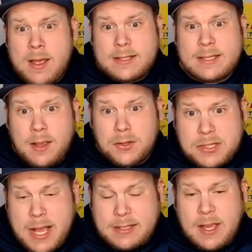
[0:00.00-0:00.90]
skill
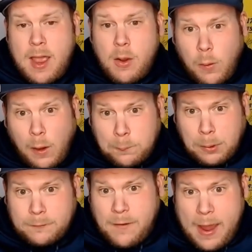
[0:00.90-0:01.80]
sets will
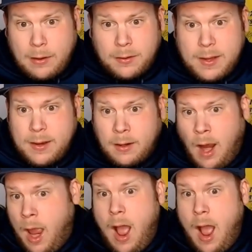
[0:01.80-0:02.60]
prevail here.